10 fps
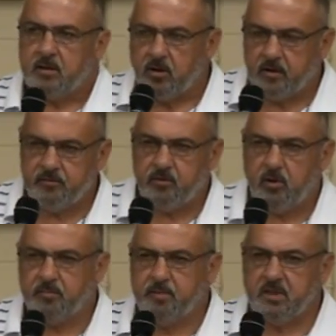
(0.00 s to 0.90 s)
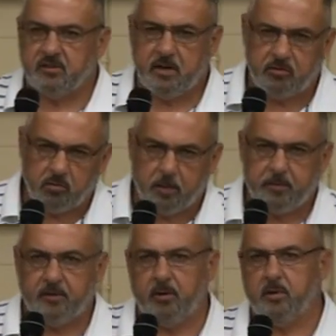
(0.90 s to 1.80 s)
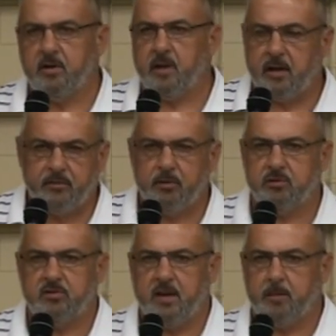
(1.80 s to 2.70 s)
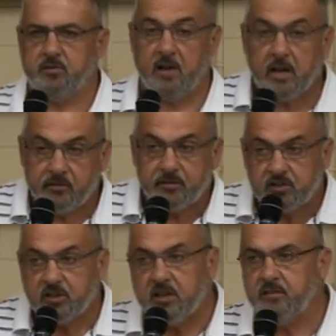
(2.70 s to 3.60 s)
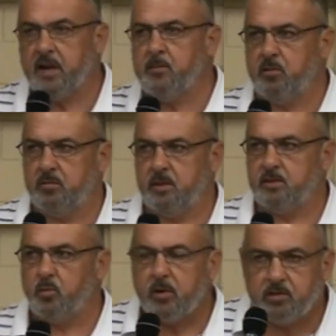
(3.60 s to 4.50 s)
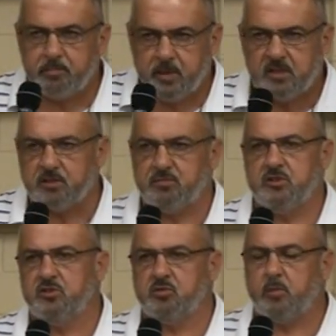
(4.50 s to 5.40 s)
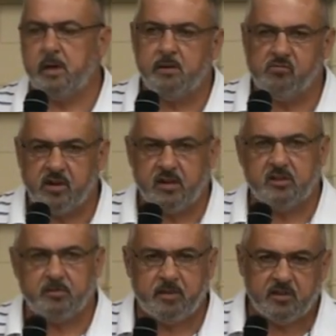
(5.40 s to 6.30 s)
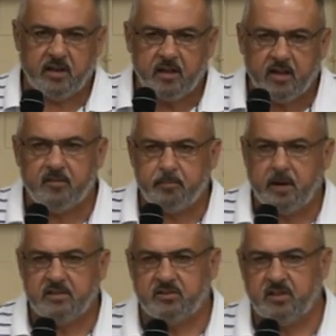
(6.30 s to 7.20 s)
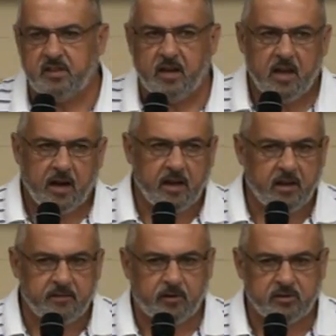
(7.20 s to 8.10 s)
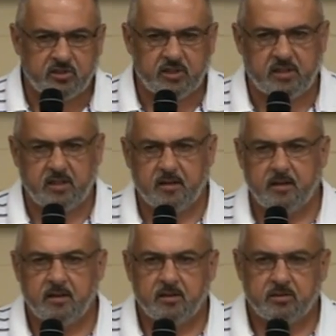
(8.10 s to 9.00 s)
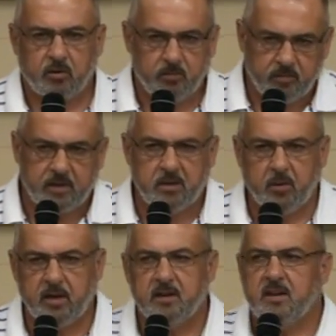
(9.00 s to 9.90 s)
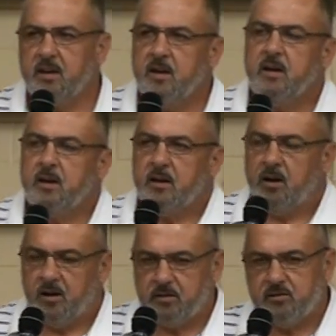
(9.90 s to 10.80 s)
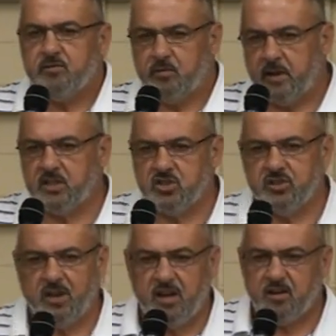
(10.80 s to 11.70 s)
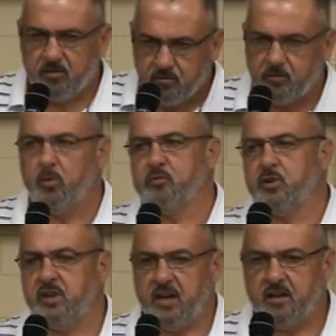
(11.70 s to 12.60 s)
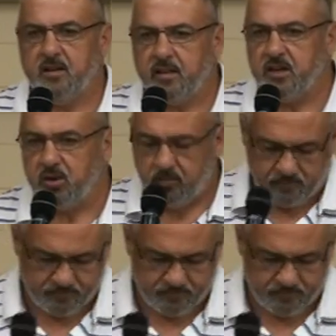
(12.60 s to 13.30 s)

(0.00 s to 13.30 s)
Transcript: Got involved because I grew up in Harewood and I love those dams. I love the city of Nanaimo. It's one of the biggest reasons why I'm running is because I love my city. I love our city. So anyway, on election day, vote for Kate. Thank you.